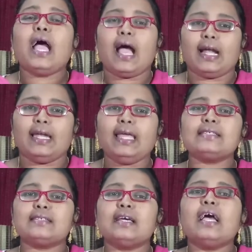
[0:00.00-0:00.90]
And
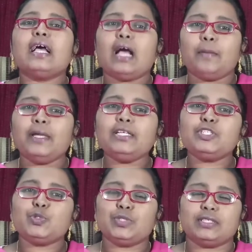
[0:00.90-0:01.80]
next, coming
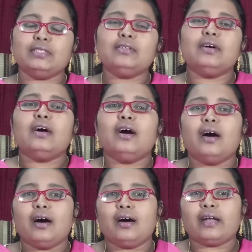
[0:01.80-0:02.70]
to the
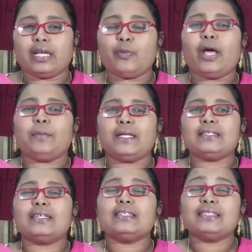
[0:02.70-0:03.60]
requirement,
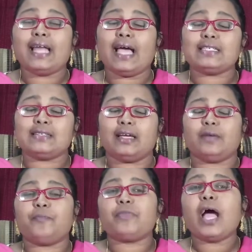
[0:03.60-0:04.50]
DASH diet.